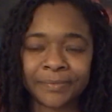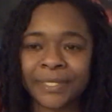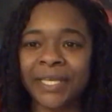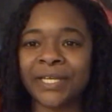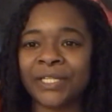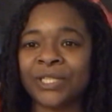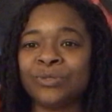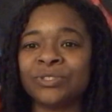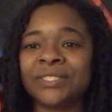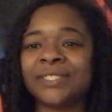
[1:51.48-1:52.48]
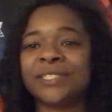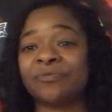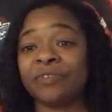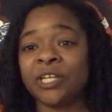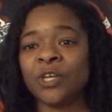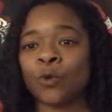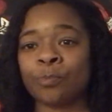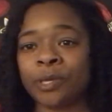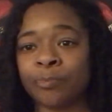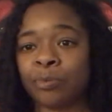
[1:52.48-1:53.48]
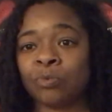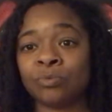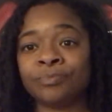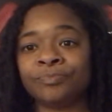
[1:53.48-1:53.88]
In conclusion to this video, people,